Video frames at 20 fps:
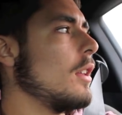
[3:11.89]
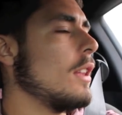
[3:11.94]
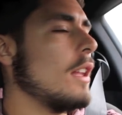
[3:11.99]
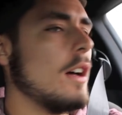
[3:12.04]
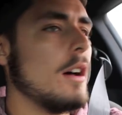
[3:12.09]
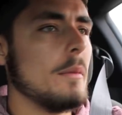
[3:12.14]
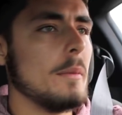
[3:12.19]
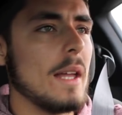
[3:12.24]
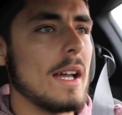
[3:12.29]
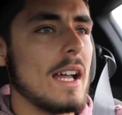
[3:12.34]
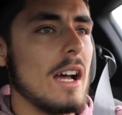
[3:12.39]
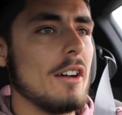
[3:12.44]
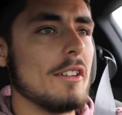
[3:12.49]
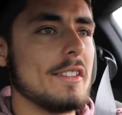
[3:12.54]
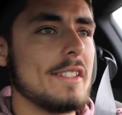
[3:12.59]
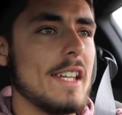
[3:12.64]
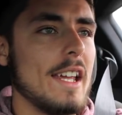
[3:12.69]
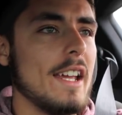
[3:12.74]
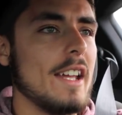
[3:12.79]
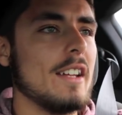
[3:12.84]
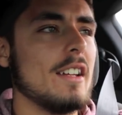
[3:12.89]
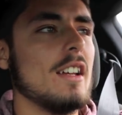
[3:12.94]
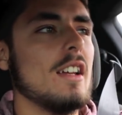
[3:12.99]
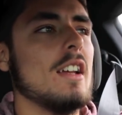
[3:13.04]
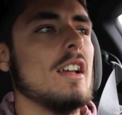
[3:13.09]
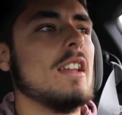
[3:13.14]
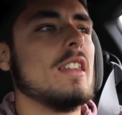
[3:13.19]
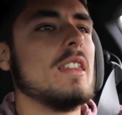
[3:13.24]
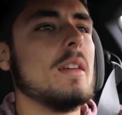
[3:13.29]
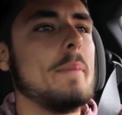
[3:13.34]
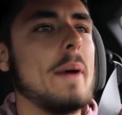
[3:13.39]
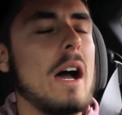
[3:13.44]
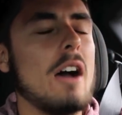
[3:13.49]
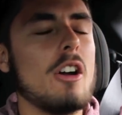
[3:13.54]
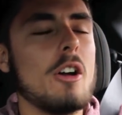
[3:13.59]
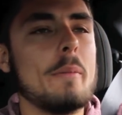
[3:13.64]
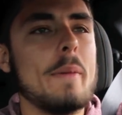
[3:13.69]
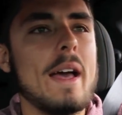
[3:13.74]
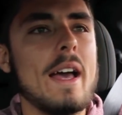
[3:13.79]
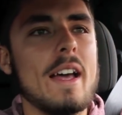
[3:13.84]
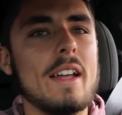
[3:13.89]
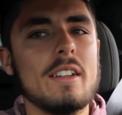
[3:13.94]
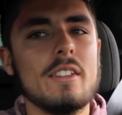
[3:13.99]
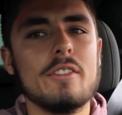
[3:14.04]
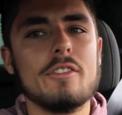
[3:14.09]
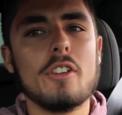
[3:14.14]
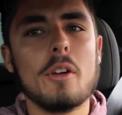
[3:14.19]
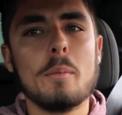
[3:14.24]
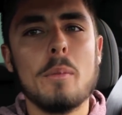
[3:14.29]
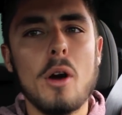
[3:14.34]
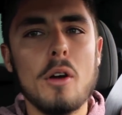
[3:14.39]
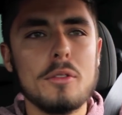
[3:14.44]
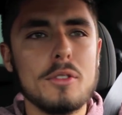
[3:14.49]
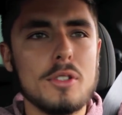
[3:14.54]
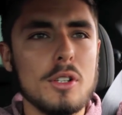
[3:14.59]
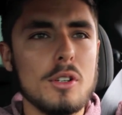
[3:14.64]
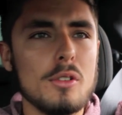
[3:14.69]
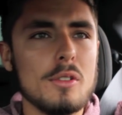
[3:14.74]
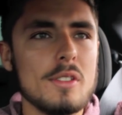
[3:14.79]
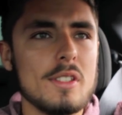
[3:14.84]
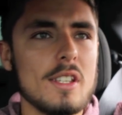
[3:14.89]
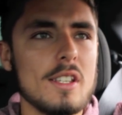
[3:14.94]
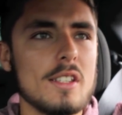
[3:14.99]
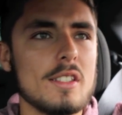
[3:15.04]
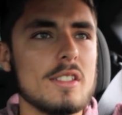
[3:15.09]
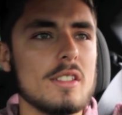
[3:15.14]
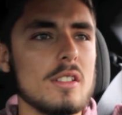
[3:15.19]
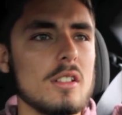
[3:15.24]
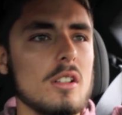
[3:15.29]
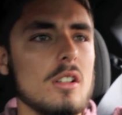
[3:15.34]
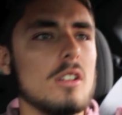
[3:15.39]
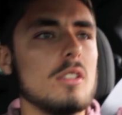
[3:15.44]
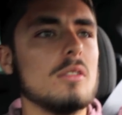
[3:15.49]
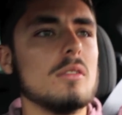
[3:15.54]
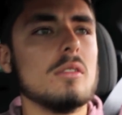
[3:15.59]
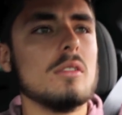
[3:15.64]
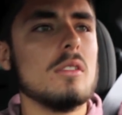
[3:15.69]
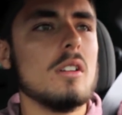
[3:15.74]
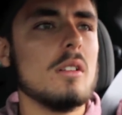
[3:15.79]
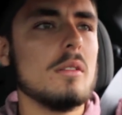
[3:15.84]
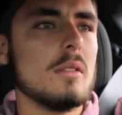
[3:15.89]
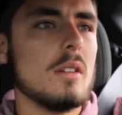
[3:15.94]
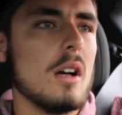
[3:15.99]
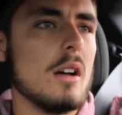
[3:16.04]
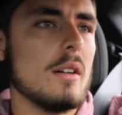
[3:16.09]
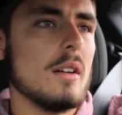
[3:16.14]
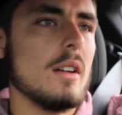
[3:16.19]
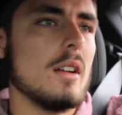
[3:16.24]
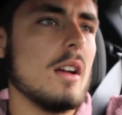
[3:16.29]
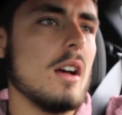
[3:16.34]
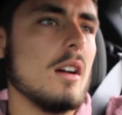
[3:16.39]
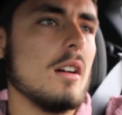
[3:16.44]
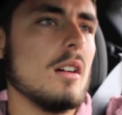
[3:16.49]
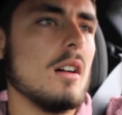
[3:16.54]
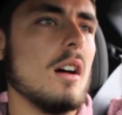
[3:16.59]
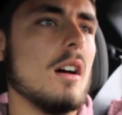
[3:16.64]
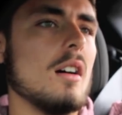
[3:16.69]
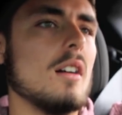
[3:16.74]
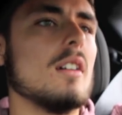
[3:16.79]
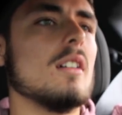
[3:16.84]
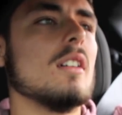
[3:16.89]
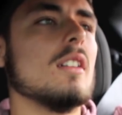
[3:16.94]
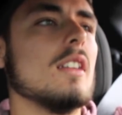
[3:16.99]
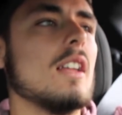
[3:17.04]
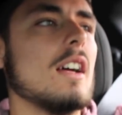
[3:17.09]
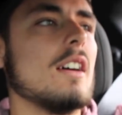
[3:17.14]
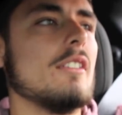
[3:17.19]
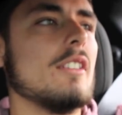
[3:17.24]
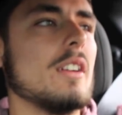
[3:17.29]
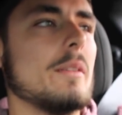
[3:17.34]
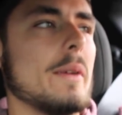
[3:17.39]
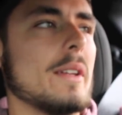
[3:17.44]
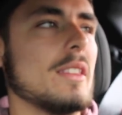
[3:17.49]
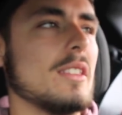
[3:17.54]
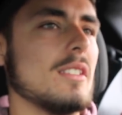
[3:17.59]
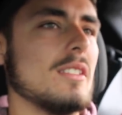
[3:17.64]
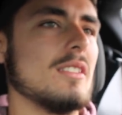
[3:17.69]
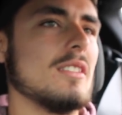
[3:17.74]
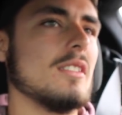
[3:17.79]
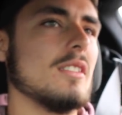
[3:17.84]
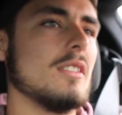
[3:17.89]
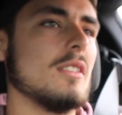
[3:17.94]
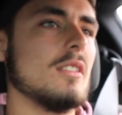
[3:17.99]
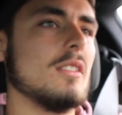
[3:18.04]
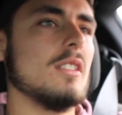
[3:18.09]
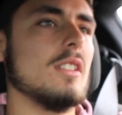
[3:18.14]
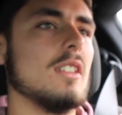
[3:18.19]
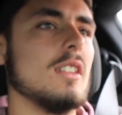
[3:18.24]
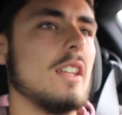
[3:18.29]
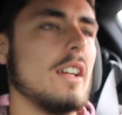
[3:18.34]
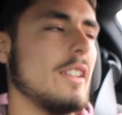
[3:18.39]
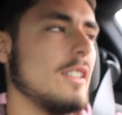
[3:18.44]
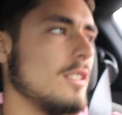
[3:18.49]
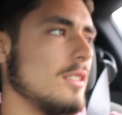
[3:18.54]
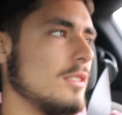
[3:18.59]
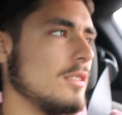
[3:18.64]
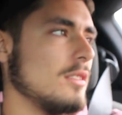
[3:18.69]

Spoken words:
Like I was saying, the power band for both tunes is hold on, I want to make the light.